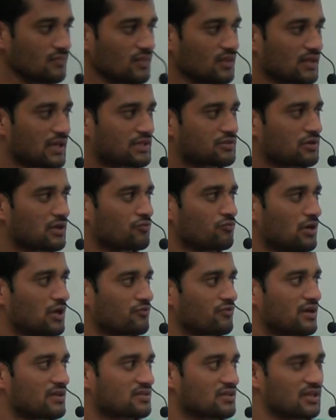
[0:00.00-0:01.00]
That's what
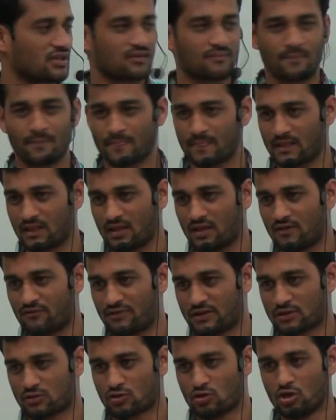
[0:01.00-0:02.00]
what we are saying.
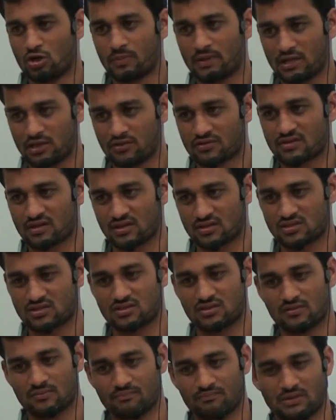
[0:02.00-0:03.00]
For global
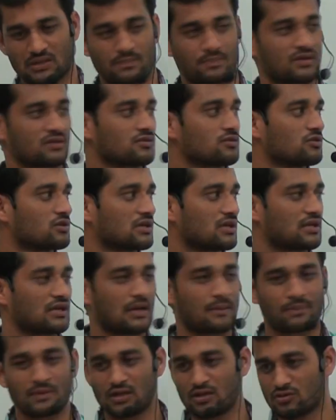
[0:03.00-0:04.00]
usage purpose, you can
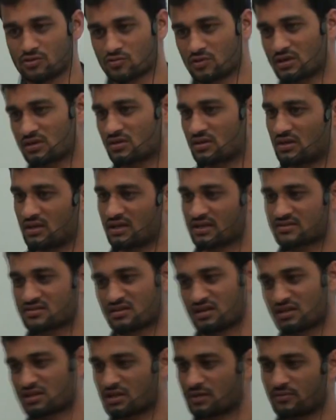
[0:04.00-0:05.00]
happily use what?
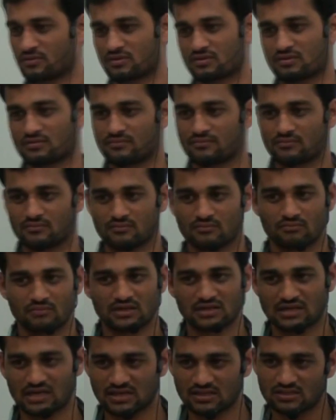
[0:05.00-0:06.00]
External tables,
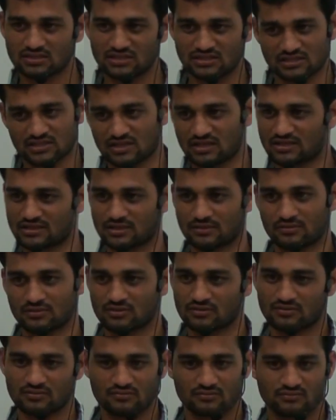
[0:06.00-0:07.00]
but not internal
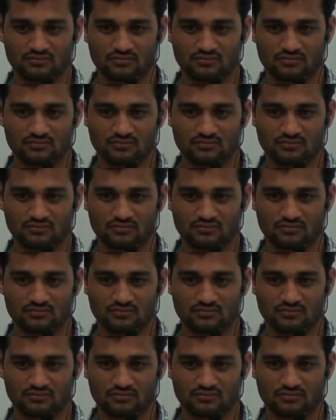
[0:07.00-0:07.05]
tables.